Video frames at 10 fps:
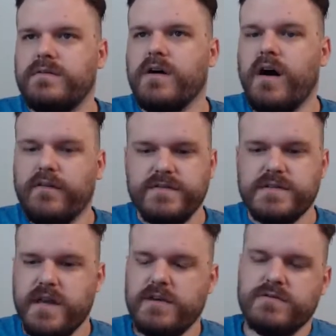tough
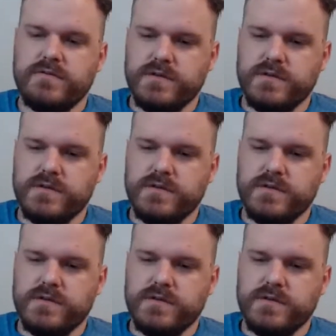schedule.